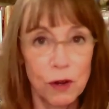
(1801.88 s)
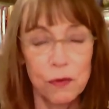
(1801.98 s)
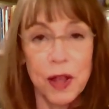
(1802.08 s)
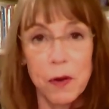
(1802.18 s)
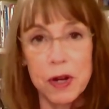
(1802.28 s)
Snow
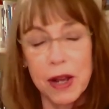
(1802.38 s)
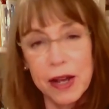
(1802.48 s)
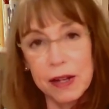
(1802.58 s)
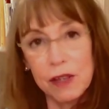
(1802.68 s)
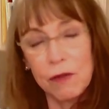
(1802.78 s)
Flower
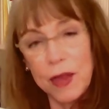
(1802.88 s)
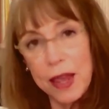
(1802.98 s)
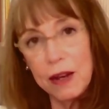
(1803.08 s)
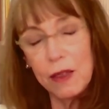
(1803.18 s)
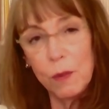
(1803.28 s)
dies. So the
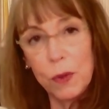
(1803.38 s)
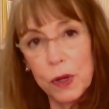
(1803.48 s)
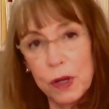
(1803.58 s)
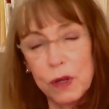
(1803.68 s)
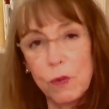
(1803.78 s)
end of the book
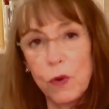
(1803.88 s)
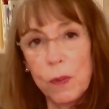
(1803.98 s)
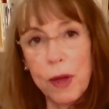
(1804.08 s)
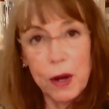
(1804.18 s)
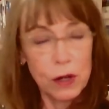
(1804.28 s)
is more
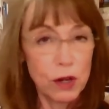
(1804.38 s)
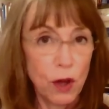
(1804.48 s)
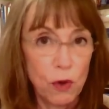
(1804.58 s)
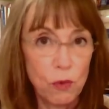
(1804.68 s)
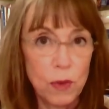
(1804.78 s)
about
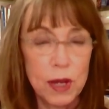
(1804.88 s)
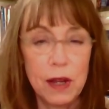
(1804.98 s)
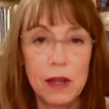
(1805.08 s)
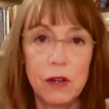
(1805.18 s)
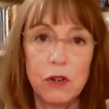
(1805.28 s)
atonement.
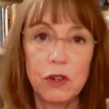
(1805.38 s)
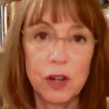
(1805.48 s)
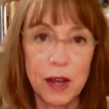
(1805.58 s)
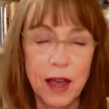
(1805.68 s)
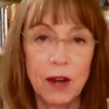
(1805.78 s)
In
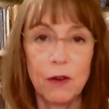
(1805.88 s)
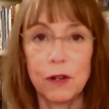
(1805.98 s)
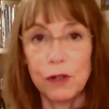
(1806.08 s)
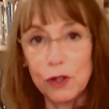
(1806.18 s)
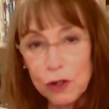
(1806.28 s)
Shanghai
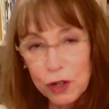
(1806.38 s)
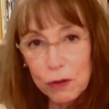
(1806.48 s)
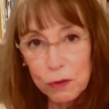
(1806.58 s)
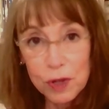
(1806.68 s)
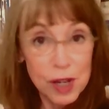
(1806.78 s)
Girls,
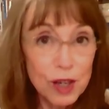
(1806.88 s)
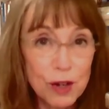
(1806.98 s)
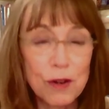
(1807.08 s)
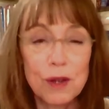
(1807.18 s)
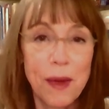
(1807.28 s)
two
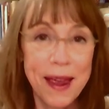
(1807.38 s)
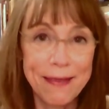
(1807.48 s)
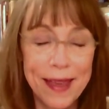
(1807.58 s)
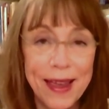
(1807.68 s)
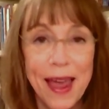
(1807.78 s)
sisters,
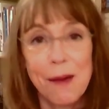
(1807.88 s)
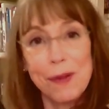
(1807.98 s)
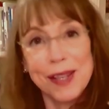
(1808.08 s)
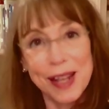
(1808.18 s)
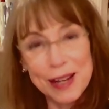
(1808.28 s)
bad thing
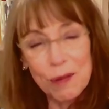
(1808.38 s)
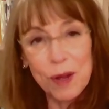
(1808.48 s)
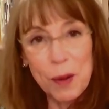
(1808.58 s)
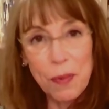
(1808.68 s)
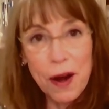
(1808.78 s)
happens, they
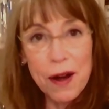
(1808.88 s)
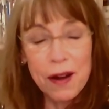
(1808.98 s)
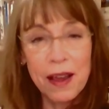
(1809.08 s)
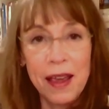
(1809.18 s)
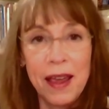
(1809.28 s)
split apart.
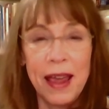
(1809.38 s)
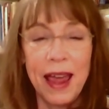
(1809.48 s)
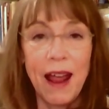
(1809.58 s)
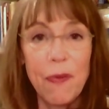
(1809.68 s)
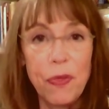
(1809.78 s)

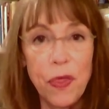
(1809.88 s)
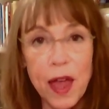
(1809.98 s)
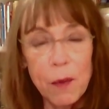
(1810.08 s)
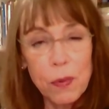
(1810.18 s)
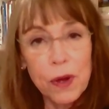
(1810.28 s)
And
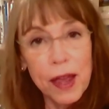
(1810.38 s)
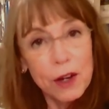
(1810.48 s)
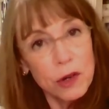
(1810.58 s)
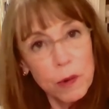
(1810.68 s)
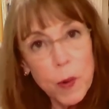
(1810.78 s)
that book
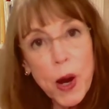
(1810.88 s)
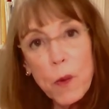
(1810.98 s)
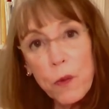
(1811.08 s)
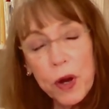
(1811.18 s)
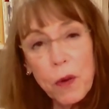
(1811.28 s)
actually
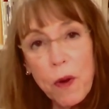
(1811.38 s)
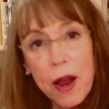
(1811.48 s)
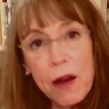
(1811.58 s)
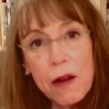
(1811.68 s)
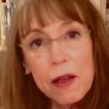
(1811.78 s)

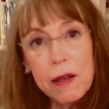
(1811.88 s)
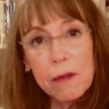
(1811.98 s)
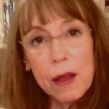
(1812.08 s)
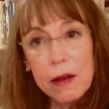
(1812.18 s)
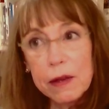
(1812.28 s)
required a,
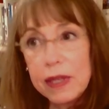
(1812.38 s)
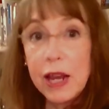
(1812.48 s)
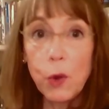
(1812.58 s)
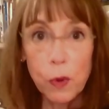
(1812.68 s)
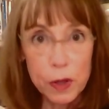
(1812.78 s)
a
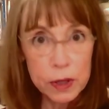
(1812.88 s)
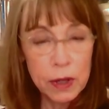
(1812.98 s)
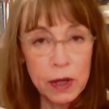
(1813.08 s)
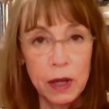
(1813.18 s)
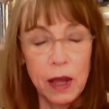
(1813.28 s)
sequel.
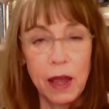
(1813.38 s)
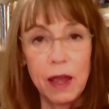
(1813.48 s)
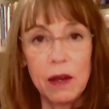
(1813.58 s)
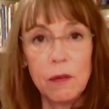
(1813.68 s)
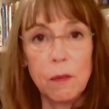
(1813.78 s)

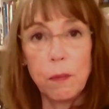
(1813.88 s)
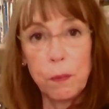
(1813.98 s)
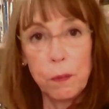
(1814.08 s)
And